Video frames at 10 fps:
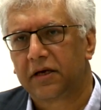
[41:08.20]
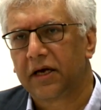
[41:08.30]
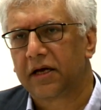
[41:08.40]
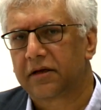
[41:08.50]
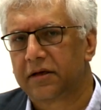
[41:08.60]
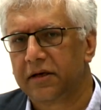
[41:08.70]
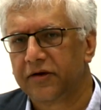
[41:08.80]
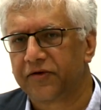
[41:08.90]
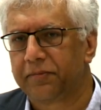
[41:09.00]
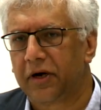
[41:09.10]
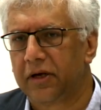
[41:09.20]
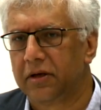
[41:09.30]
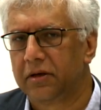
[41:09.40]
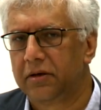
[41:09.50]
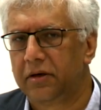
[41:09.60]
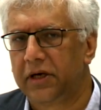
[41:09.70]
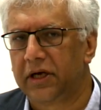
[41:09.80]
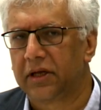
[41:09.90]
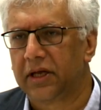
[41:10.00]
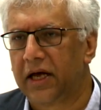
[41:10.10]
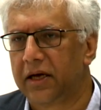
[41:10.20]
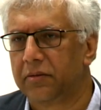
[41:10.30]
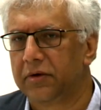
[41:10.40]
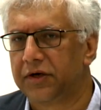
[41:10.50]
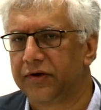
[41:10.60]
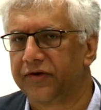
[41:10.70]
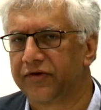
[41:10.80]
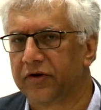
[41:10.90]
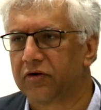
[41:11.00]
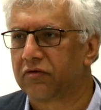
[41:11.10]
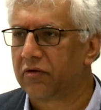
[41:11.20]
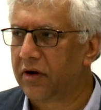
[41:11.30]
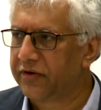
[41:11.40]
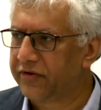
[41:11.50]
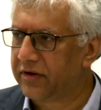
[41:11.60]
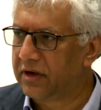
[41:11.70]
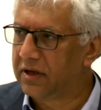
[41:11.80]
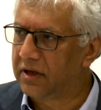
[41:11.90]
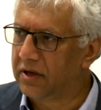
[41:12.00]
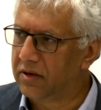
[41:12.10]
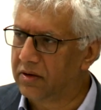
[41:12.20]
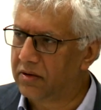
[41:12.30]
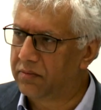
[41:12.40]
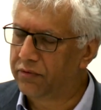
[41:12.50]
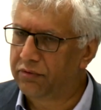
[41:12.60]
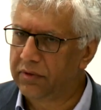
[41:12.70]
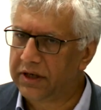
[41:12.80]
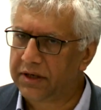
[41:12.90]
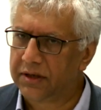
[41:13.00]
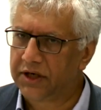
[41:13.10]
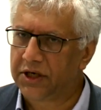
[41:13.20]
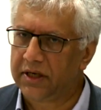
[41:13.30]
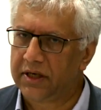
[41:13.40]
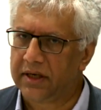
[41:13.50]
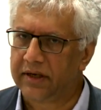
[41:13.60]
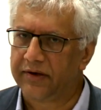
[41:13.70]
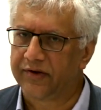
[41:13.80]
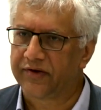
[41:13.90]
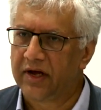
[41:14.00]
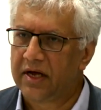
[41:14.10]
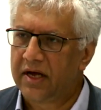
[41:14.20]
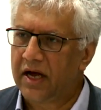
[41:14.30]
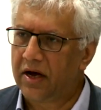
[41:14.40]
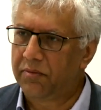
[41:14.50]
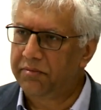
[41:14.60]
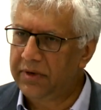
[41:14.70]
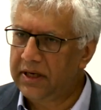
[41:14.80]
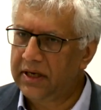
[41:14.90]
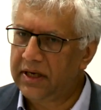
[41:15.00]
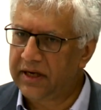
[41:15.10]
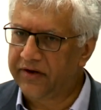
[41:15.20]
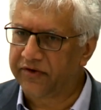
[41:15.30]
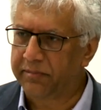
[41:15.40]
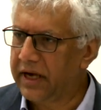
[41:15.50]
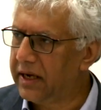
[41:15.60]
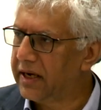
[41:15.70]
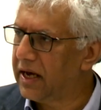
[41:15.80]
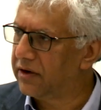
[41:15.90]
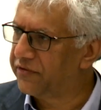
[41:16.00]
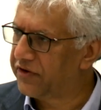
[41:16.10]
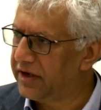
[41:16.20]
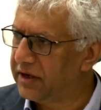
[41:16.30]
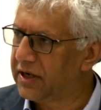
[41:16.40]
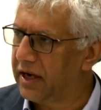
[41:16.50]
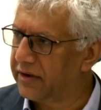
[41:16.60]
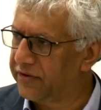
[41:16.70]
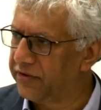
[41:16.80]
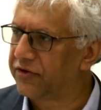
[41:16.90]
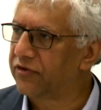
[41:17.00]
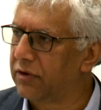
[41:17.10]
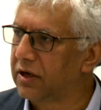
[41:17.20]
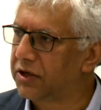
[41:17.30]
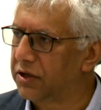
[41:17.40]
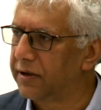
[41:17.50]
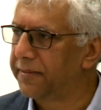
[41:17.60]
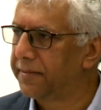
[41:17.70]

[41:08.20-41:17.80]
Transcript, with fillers: get this by learning languages across the globe, which is how meaning is made out of syntax and structure,